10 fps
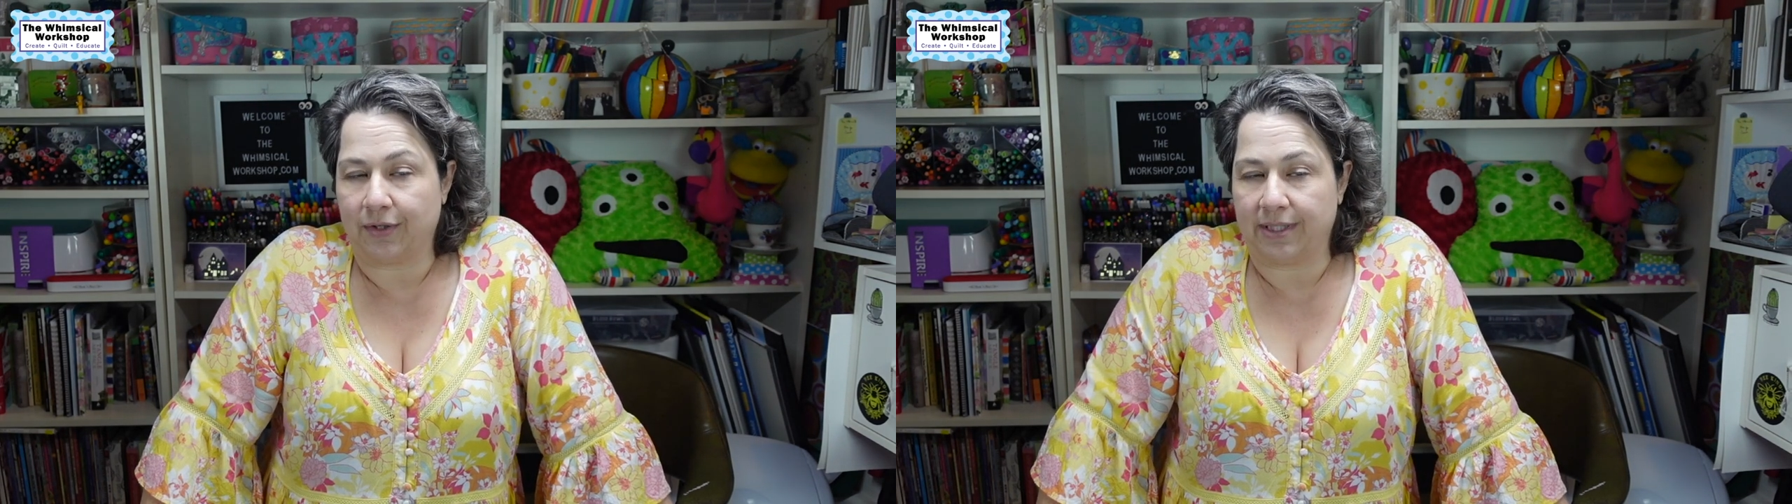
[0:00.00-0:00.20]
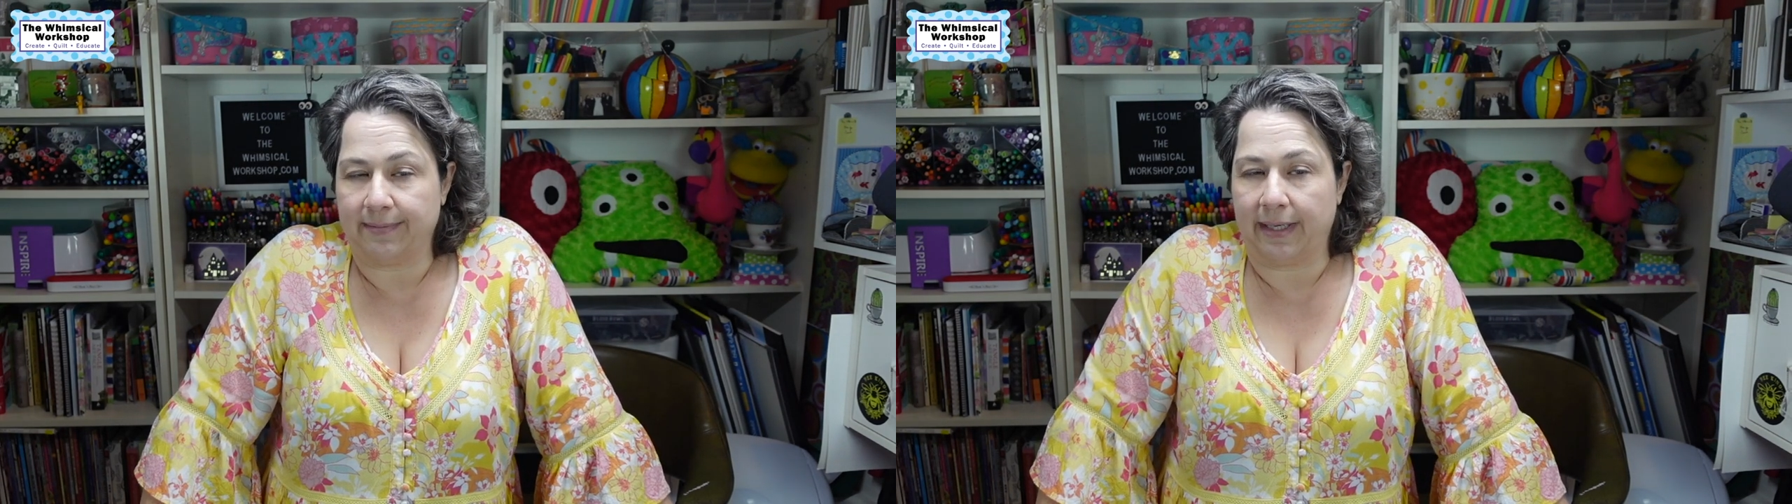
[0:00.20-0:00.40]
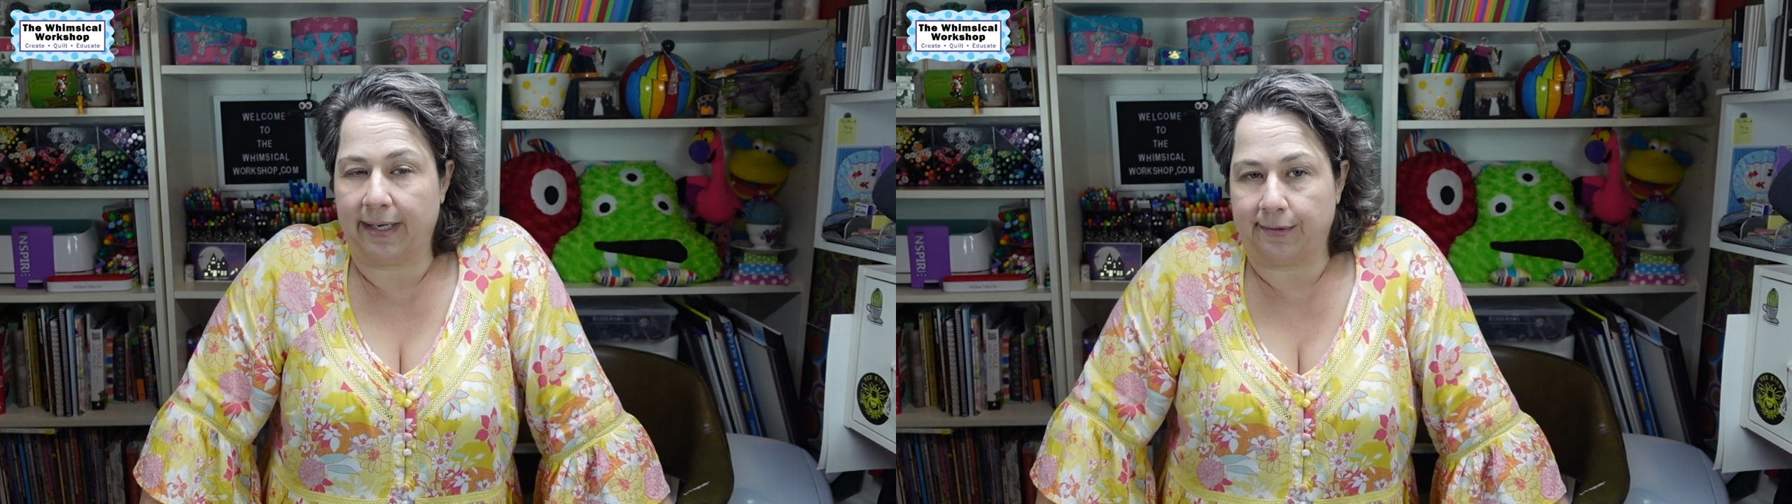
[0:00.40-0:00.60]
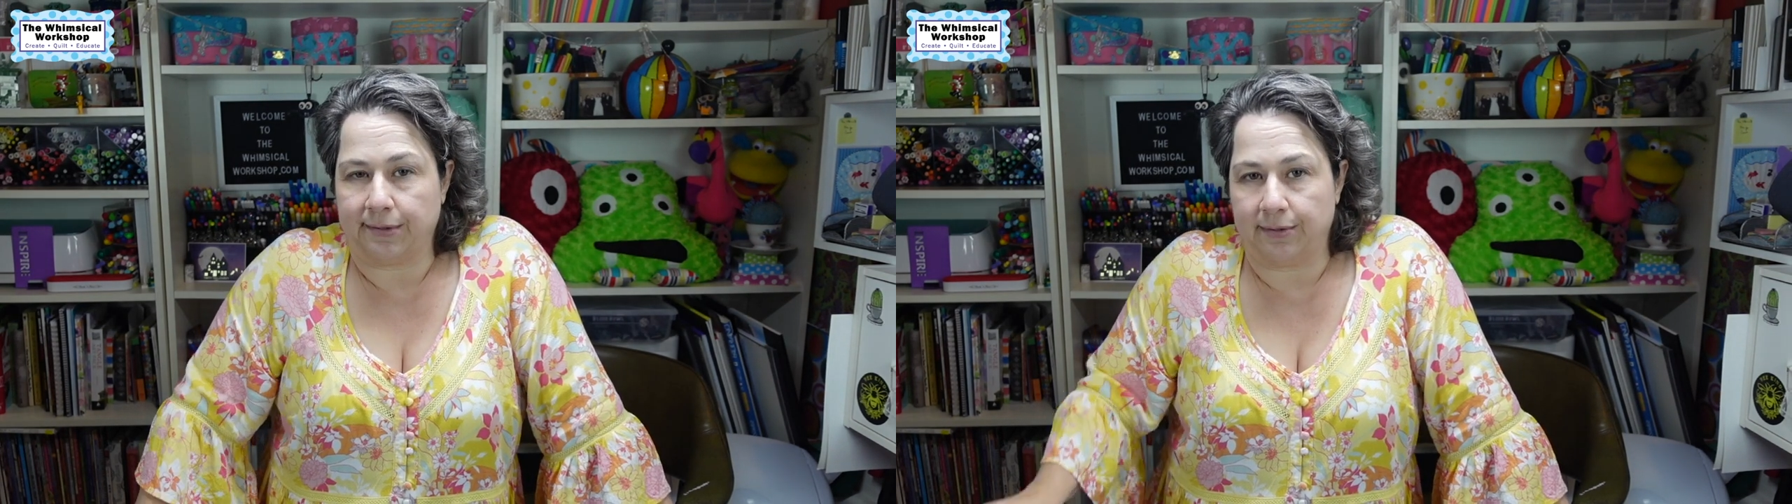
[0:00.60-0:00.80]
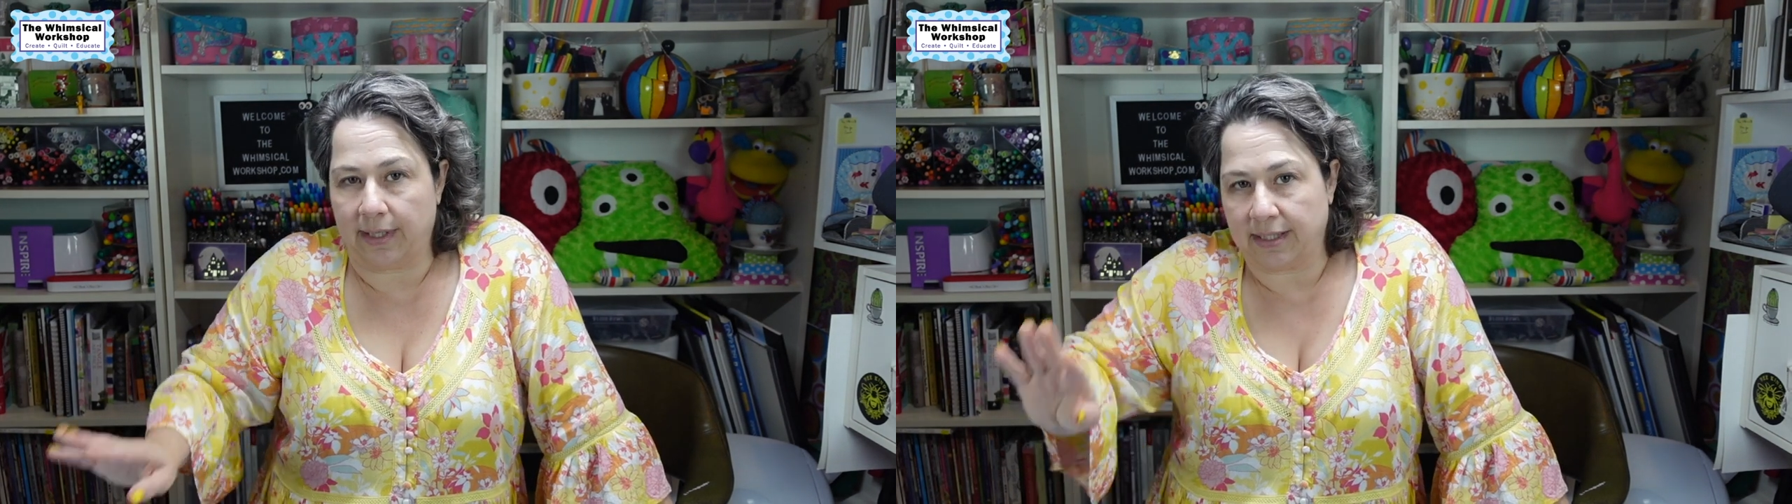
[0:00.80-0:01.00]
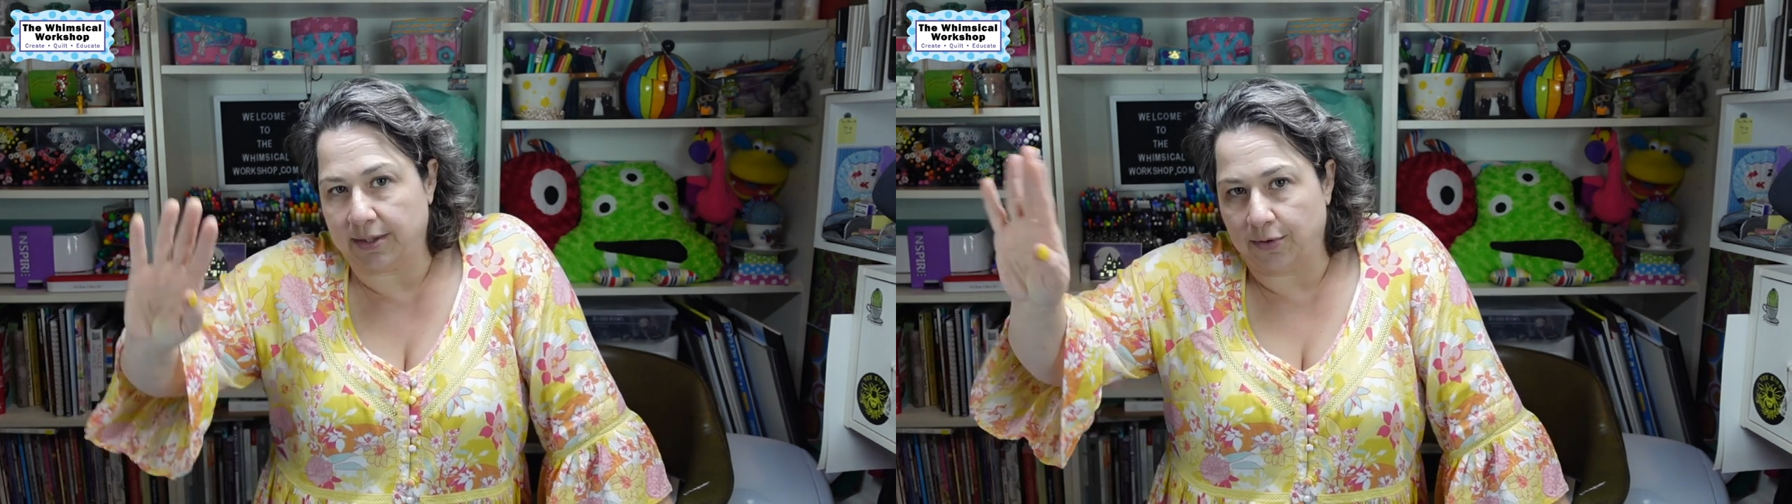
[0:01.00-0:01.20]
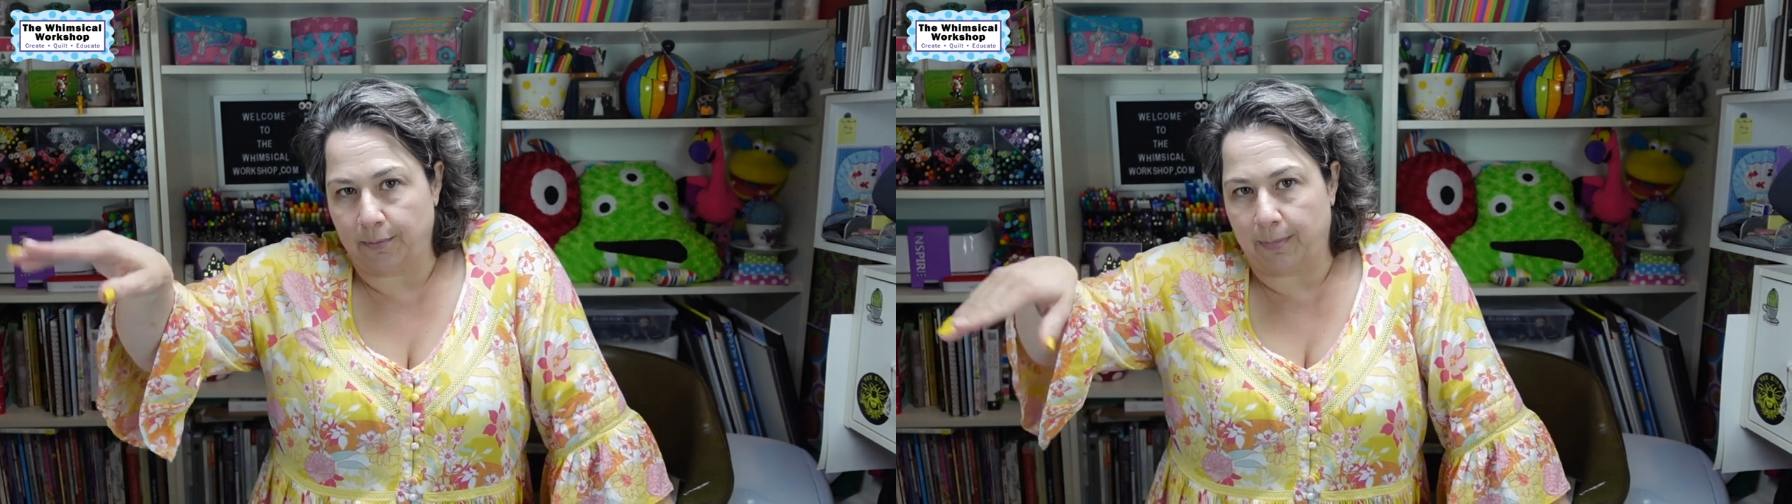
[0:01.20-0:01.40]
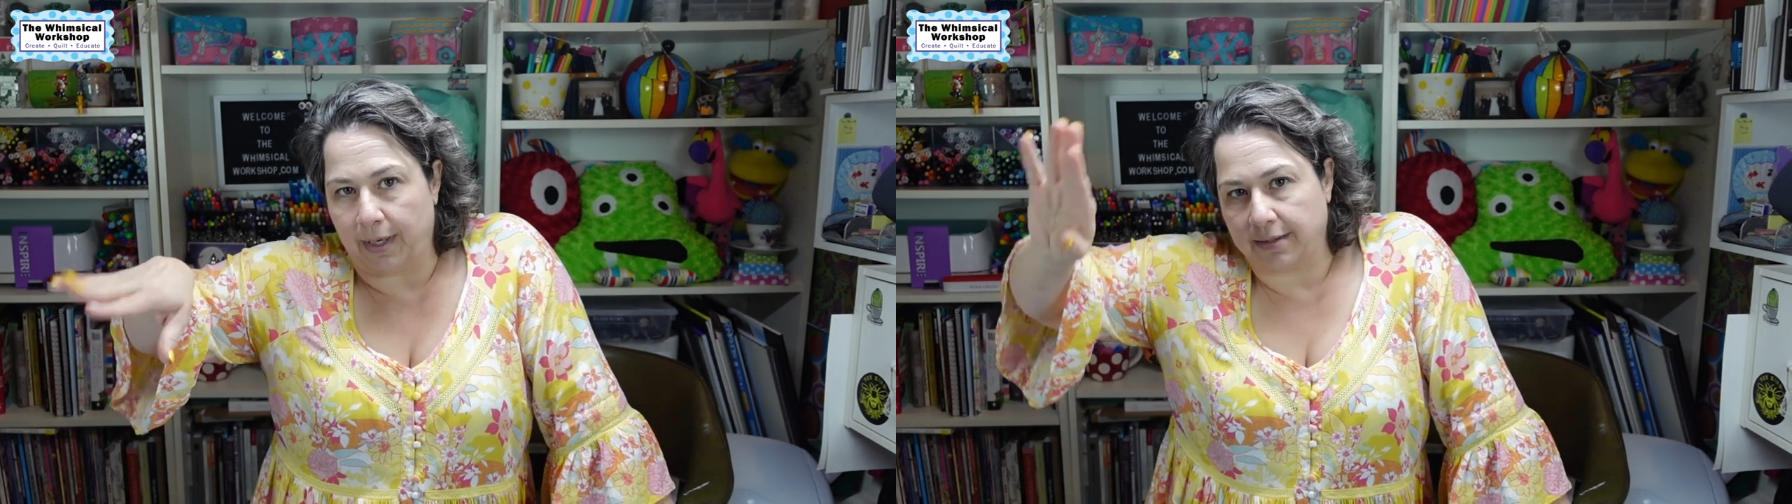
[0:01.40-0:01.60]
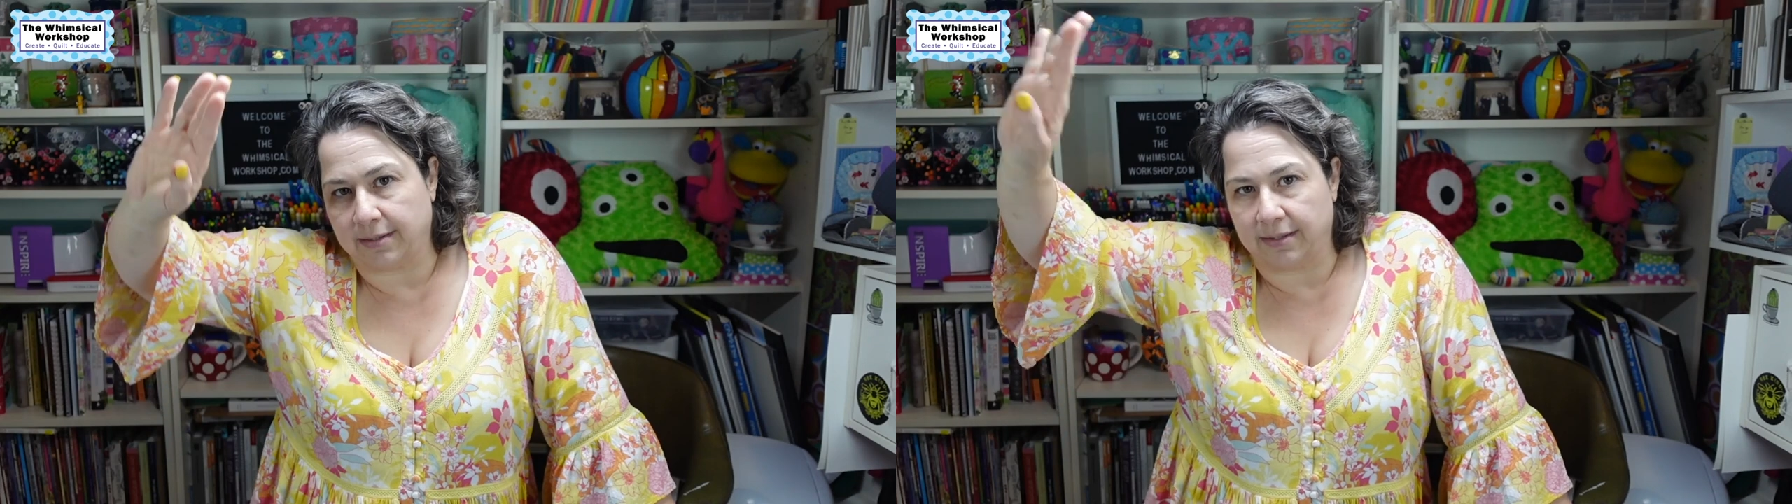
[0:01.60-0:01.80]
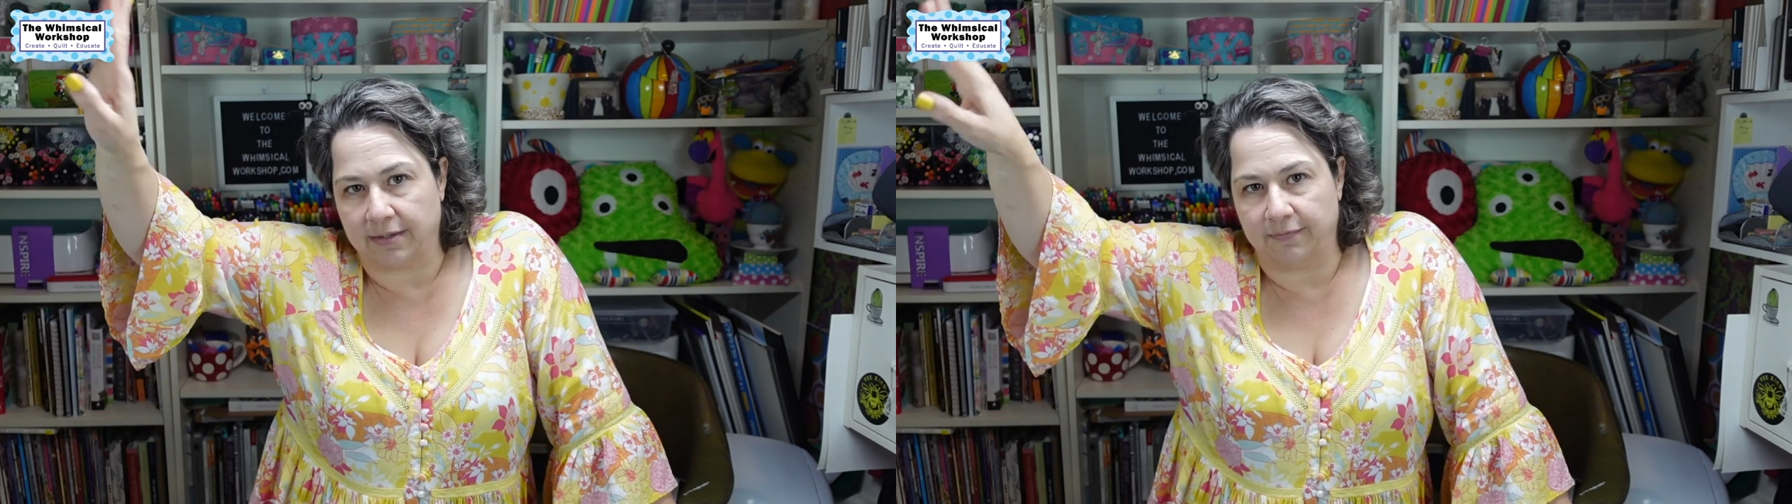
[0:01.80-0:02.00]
Trust me, I don't do like soap boxes